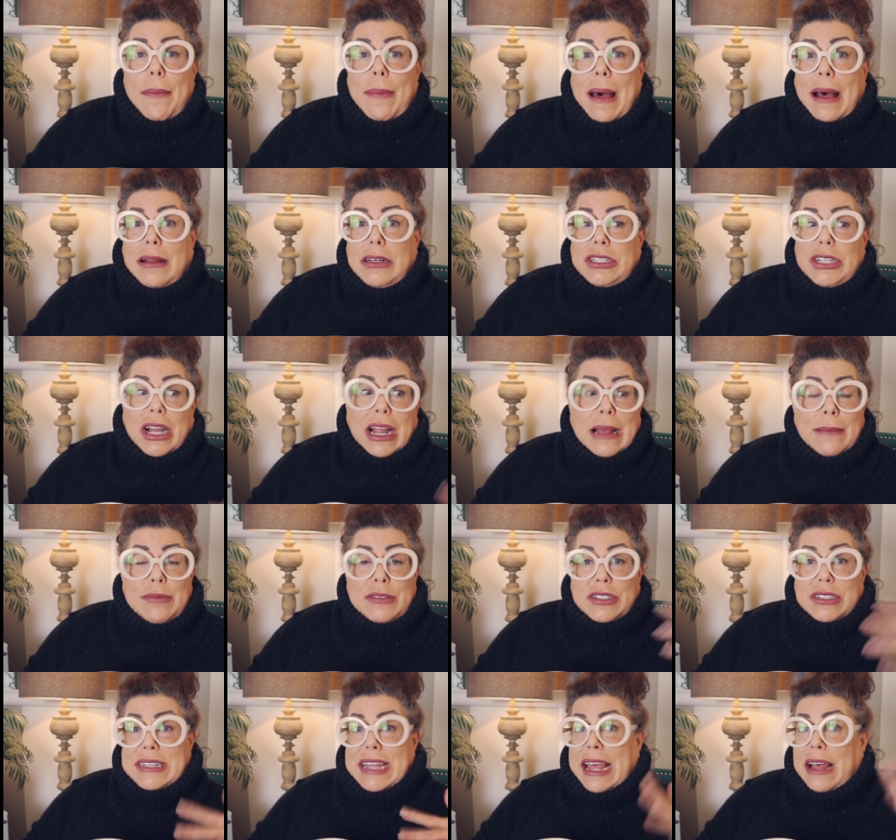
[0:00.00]
about your
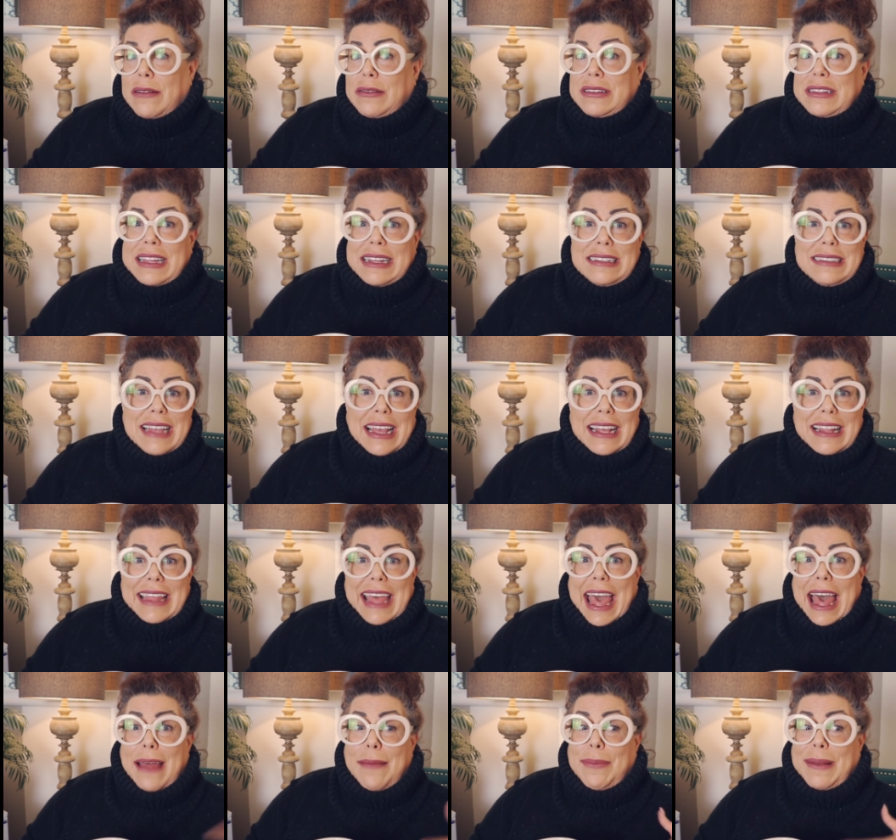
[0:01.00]
ups, your downs, things like
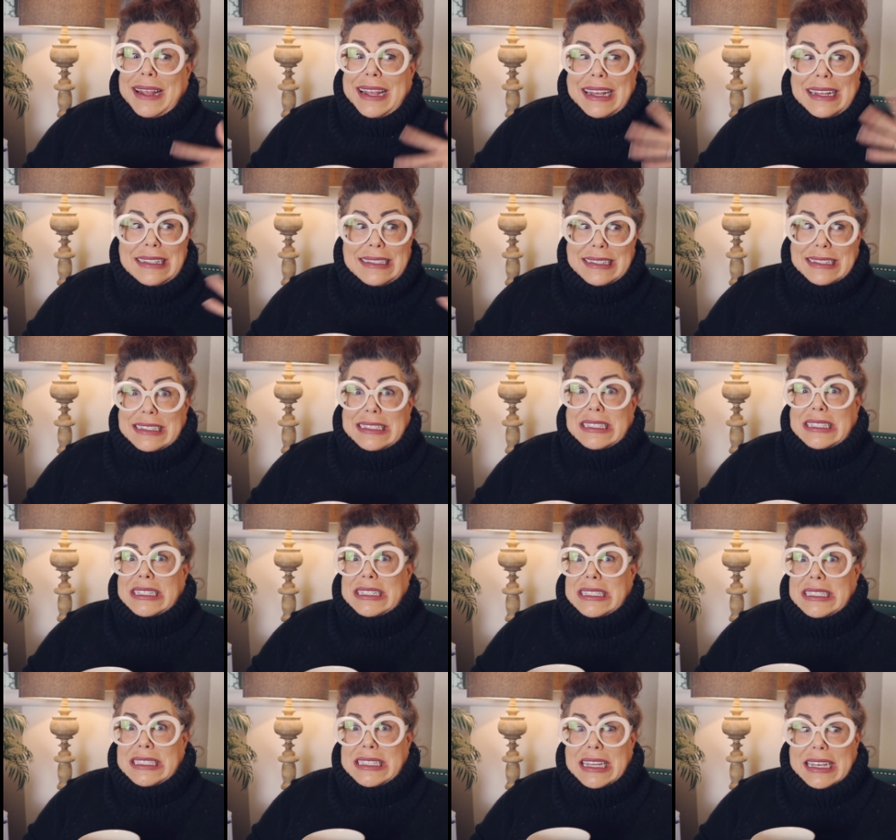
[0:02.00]
that because it's
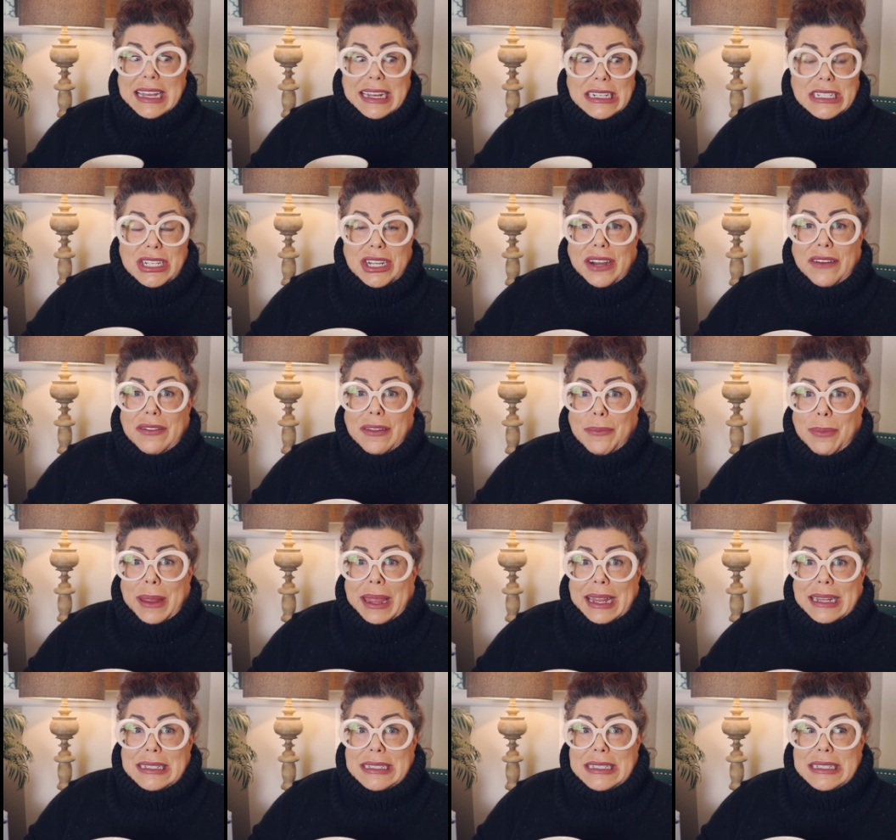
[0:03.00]
just the nature of the
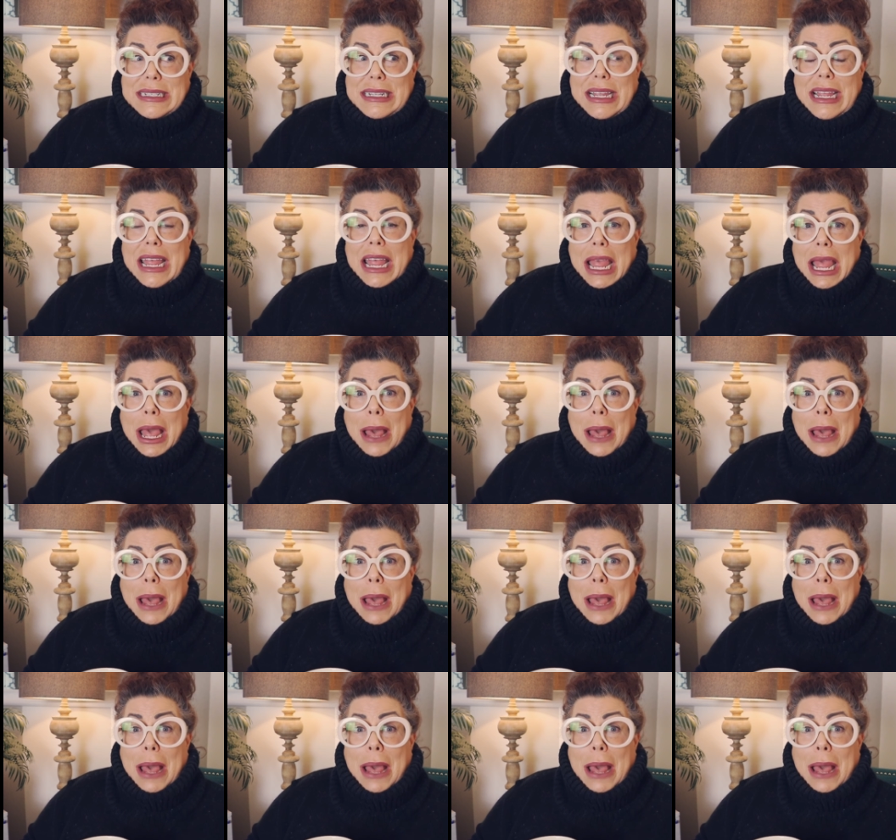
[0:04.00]
beast.